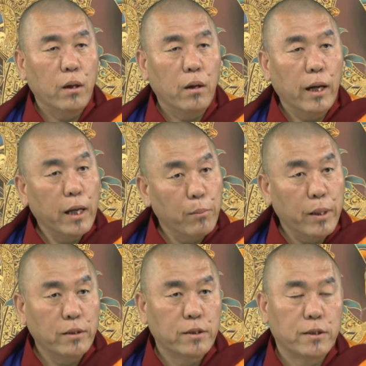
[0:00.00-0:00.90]

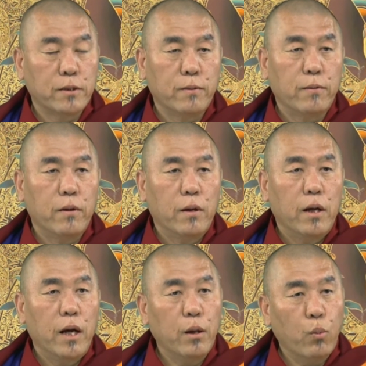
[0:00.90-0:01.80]
elements,
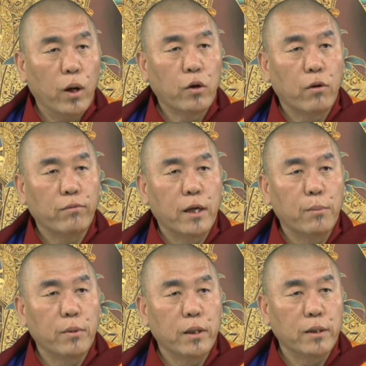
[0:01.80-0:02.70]
and one of them
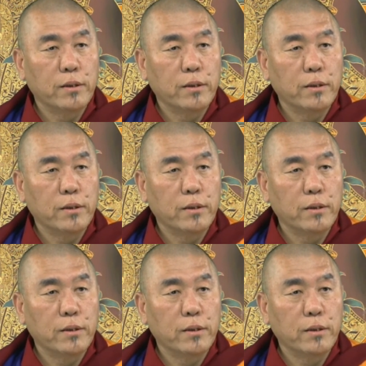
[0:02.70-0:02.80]
is